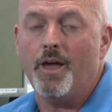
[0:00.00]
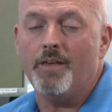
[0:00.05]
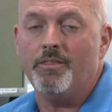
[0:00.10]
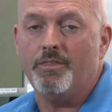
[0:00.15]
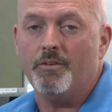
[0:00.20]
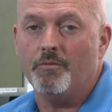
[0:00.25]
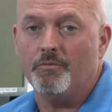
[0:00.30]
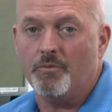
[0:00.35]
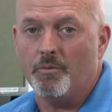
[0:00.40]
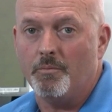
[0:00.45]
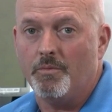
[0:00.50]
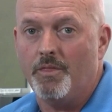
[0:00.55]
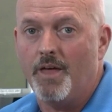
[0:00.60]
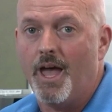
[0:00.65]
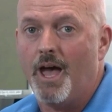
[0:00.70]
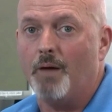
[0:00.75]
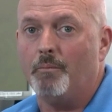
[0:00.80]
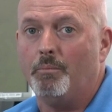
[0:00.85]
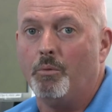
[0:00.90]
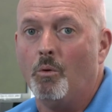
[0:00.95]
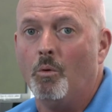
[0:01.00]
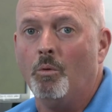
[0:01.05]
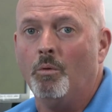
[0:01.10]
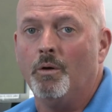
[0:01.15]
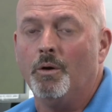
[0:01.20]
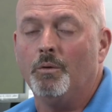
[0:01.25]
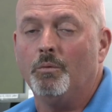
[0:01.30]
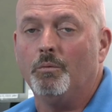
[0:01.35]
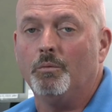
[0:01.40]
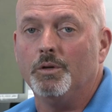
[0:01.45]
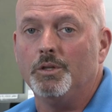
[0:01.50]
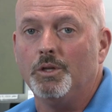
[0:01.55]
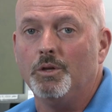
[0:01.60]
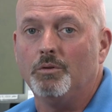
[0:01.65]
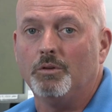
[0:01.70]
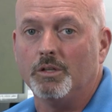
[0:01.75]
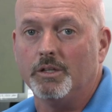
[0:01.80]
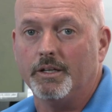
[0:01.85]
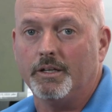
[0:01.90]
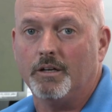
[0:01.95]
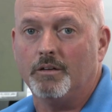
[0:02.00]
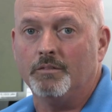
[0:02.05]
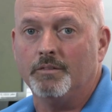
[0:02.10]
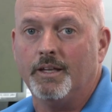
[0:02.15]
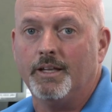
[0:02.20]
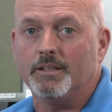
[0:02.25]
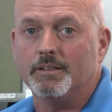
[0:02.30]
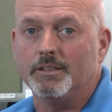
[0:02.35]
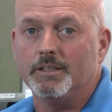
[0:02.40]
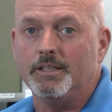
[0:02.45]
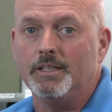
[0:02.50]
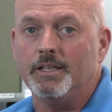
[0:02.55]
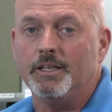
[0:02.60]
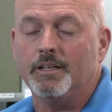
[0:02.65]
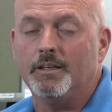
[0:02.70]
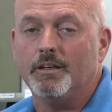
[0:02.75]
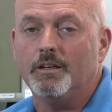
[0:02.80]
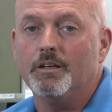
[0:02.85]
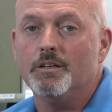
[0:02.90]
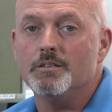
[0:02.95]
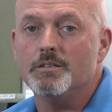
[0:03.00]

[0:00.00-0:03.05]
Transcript: And then from that point, when you click on that link,